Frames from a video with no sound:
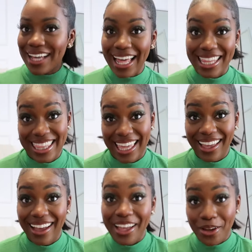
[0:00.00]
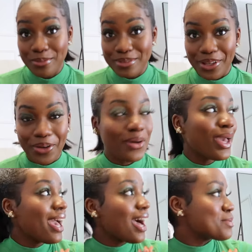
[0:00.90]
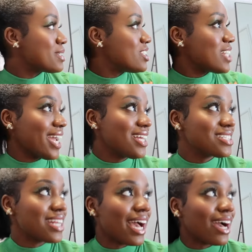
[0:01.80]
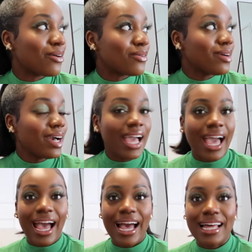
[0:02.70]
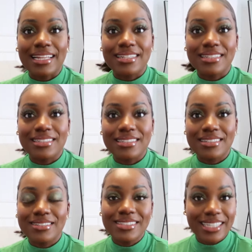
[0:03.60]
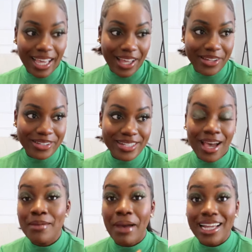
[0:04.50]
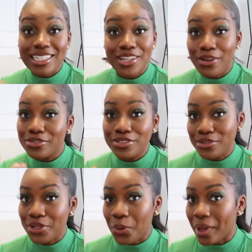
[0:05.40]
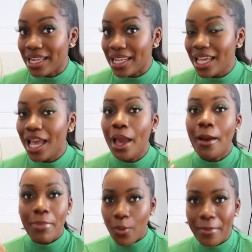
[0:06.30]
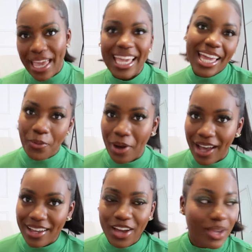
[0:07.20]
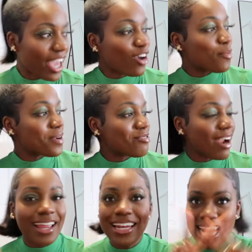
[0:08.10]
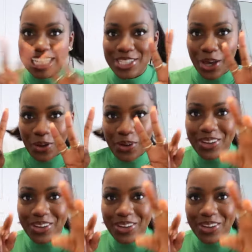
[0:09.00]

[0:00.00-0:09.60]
I think. I hope so. I'm gonna change now and yeah, time actually goes so quickly, but we're making it work. Okay, copyright, let's go.